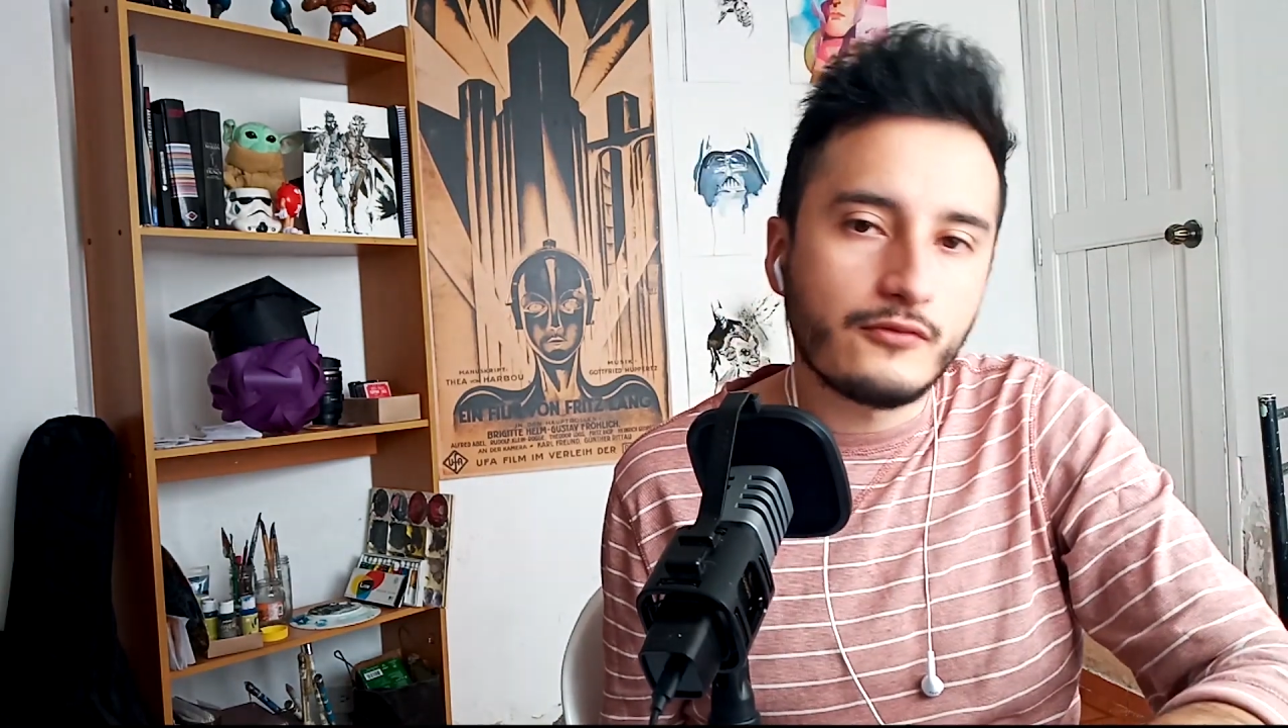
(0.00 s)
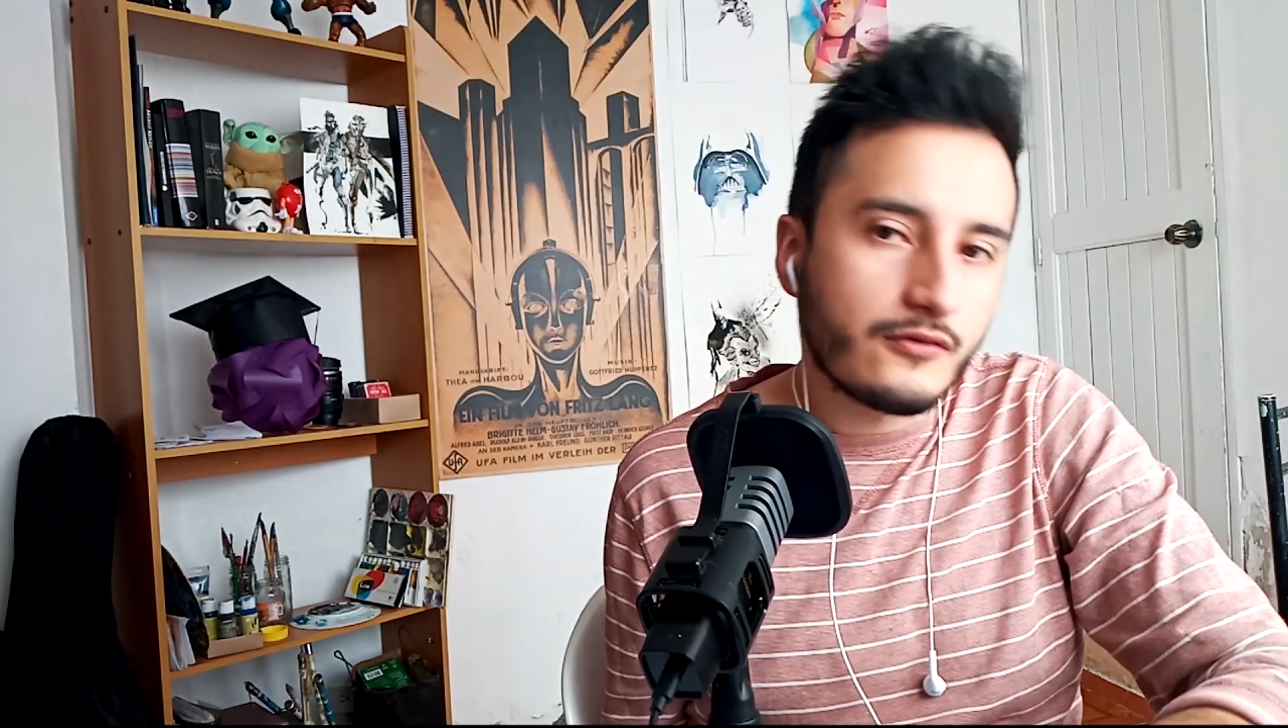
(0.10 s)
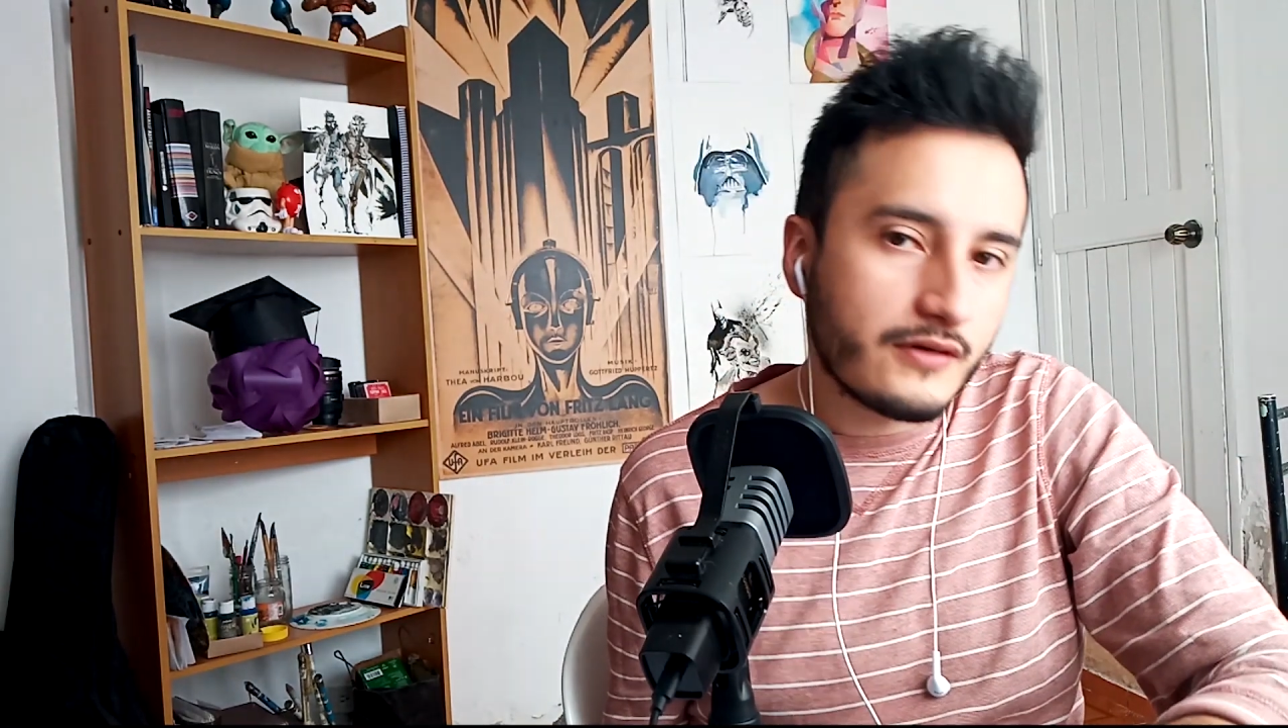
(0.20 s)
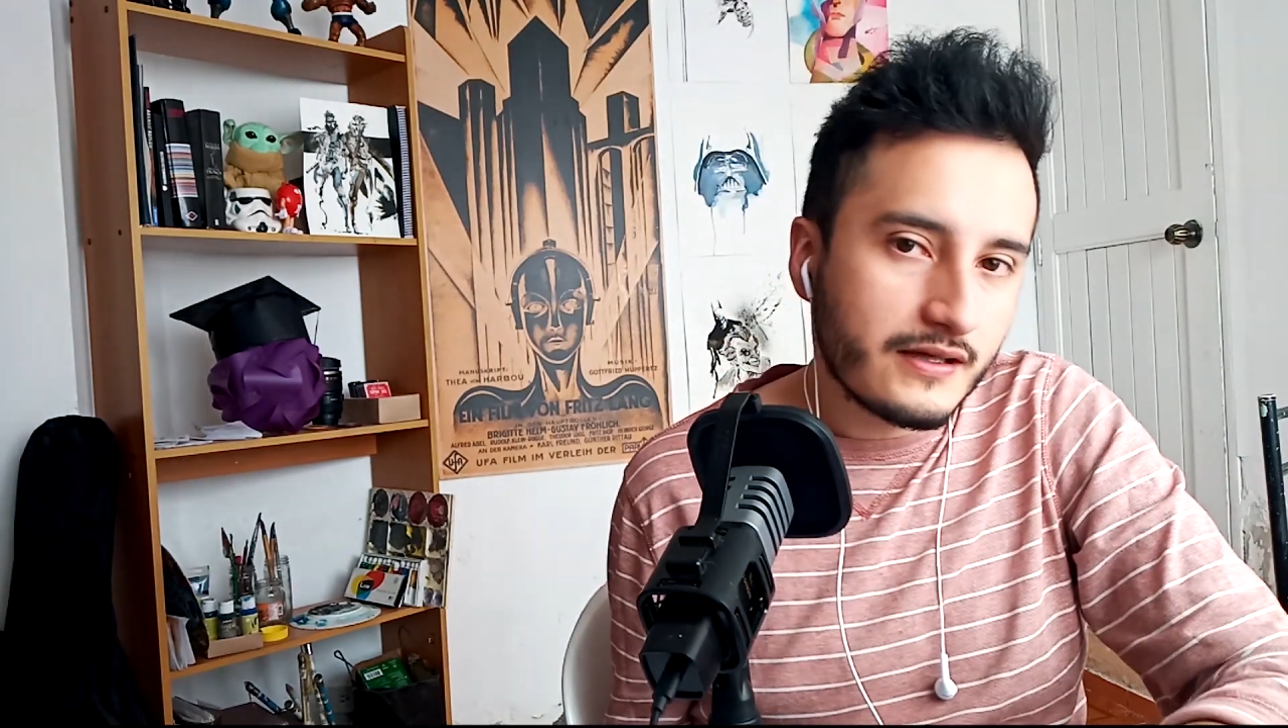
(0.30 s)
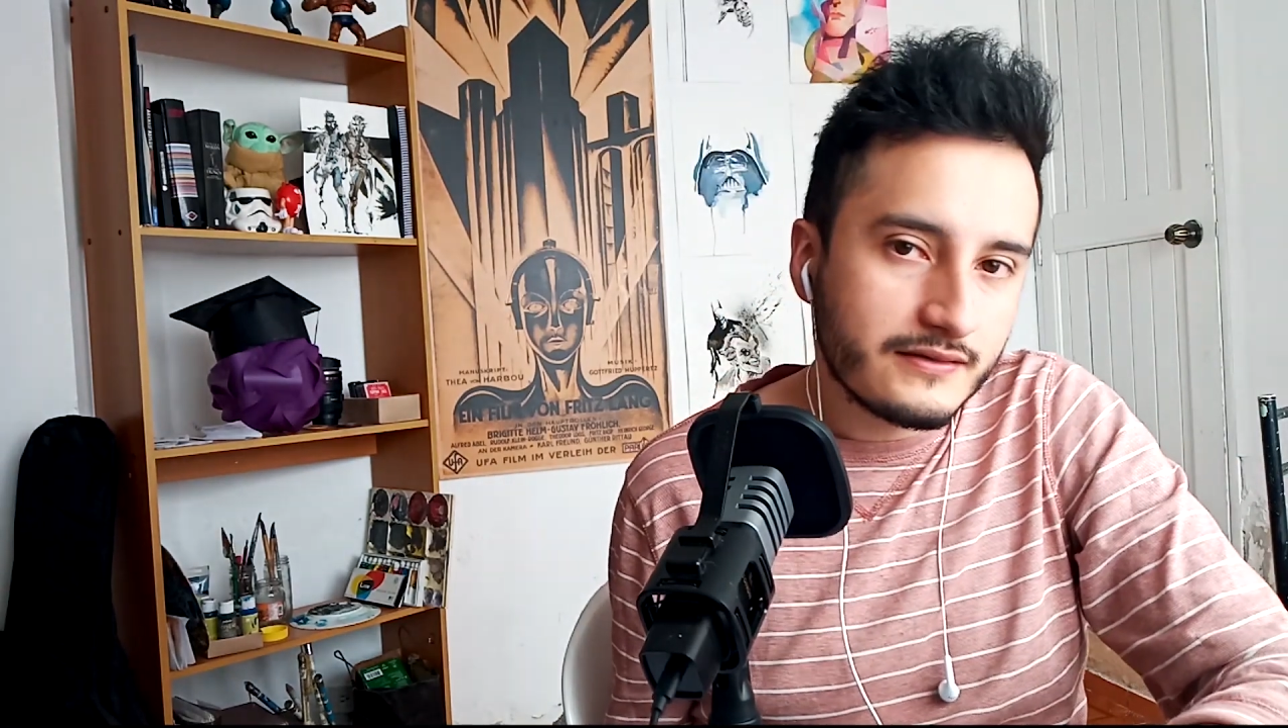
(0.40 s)

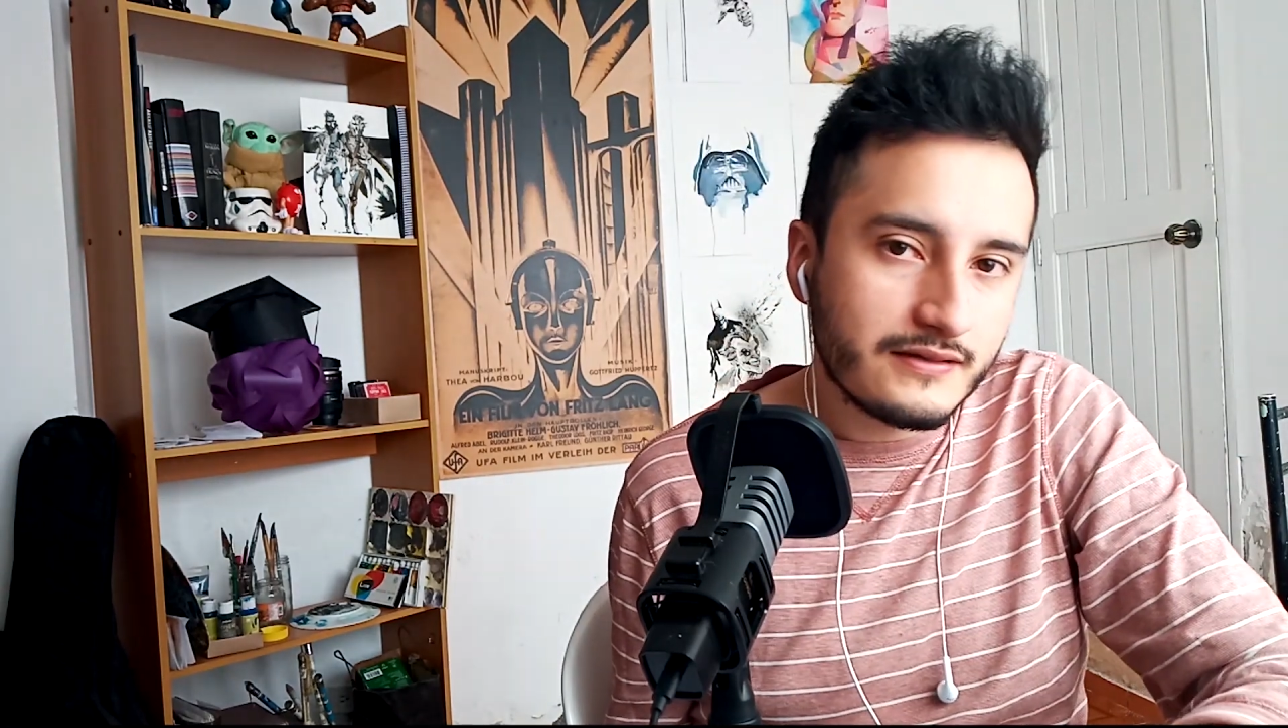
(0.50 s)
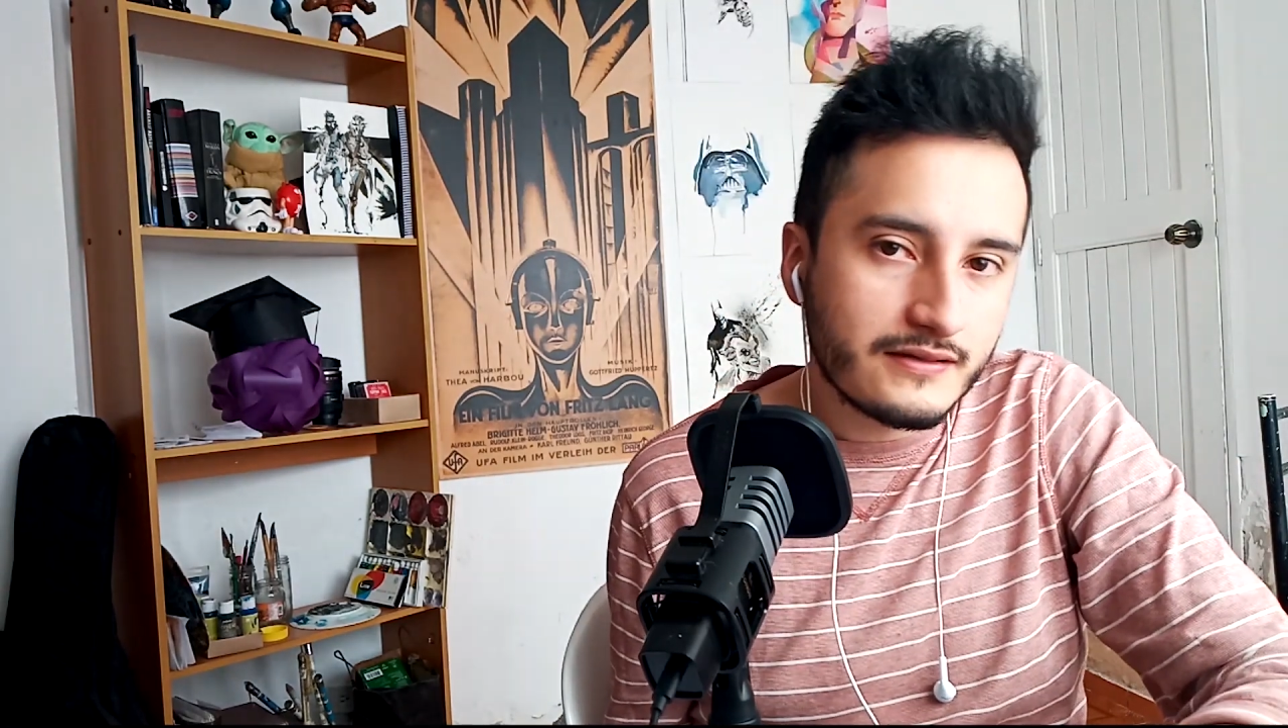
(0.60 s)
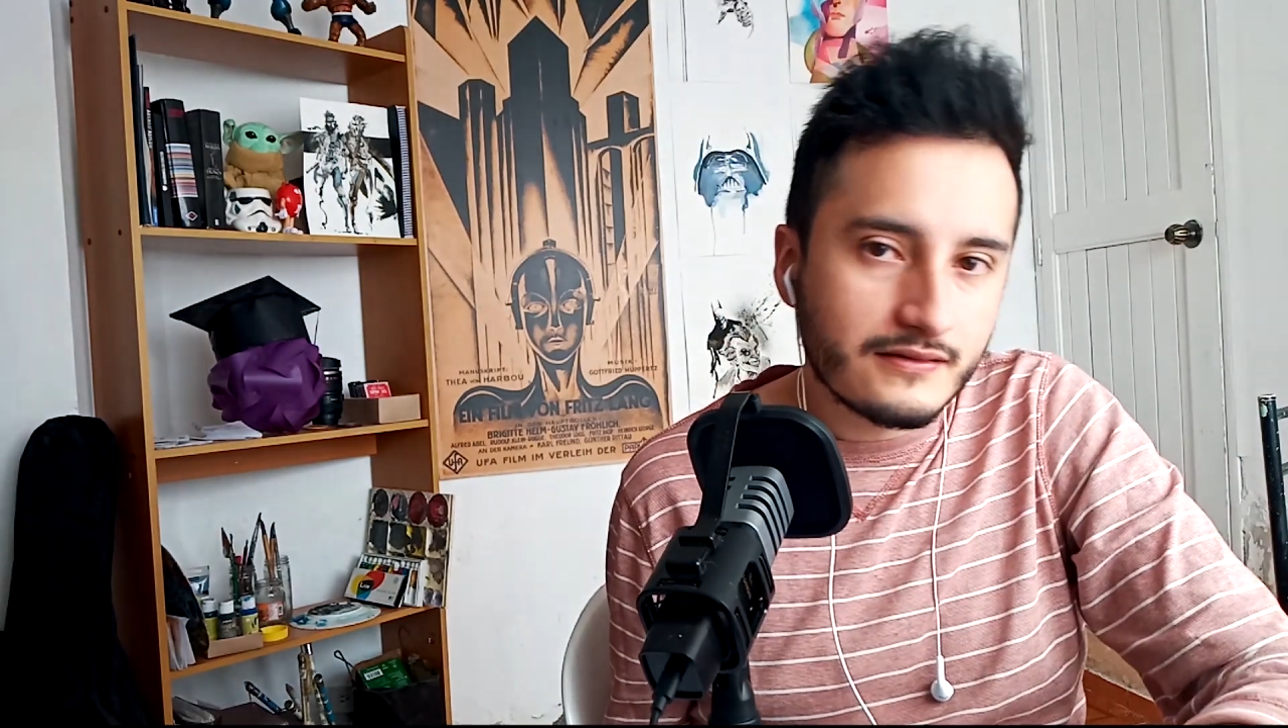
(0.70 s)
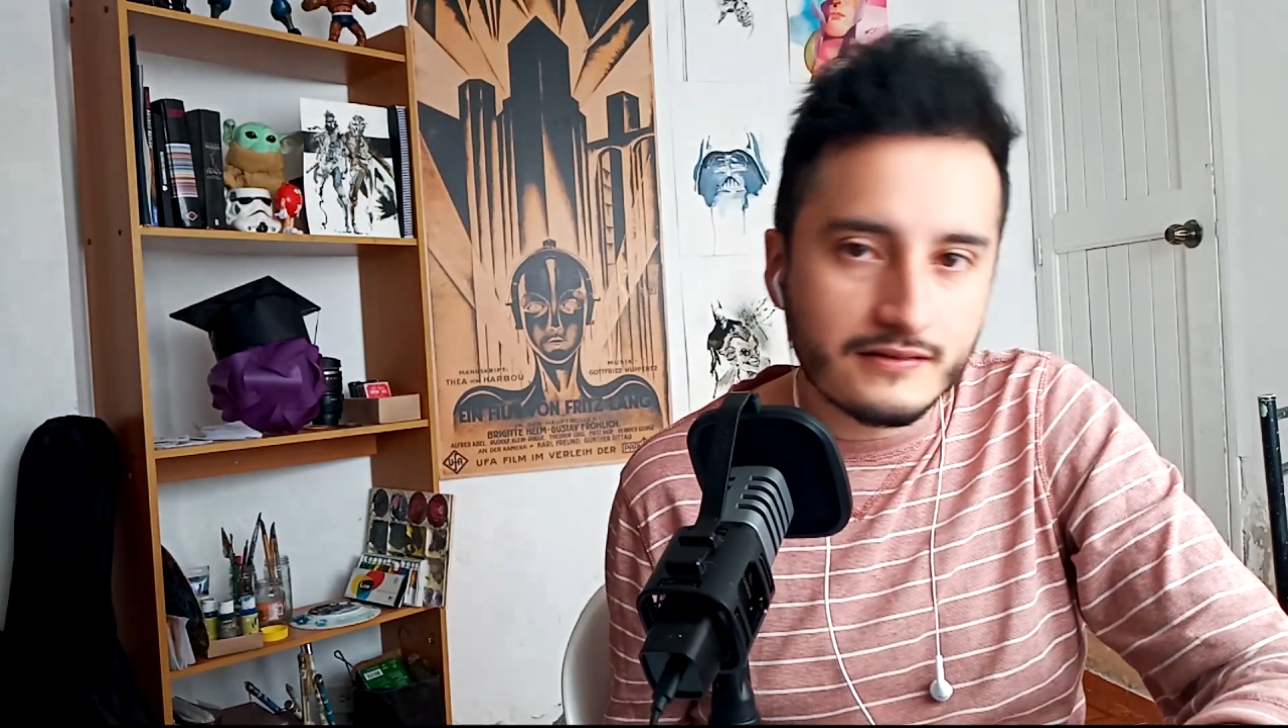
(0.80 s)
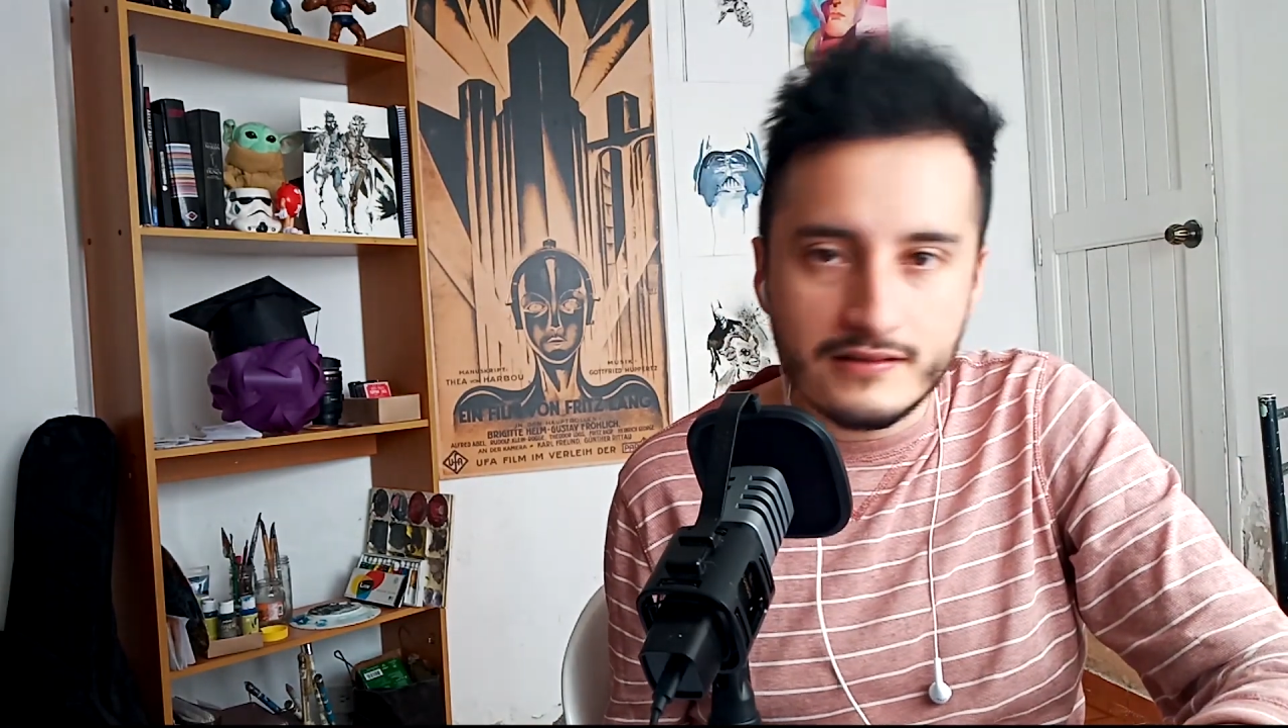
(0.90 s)
war
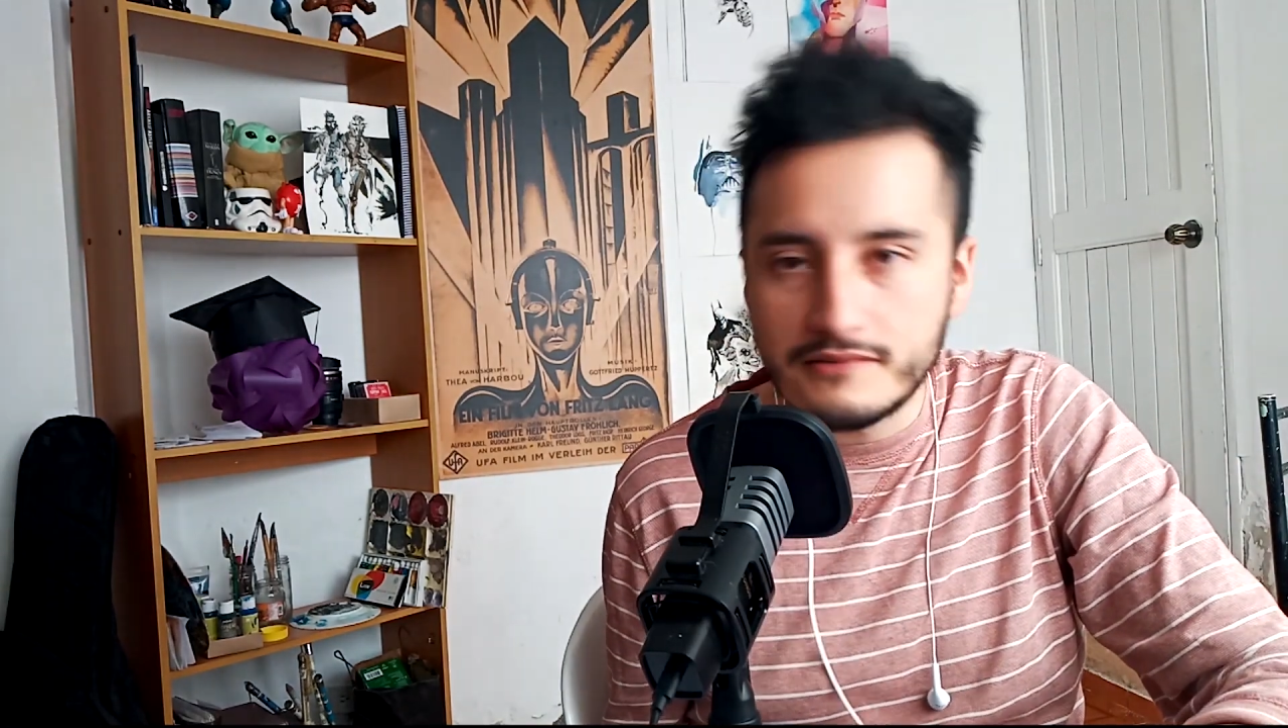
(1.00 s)
ending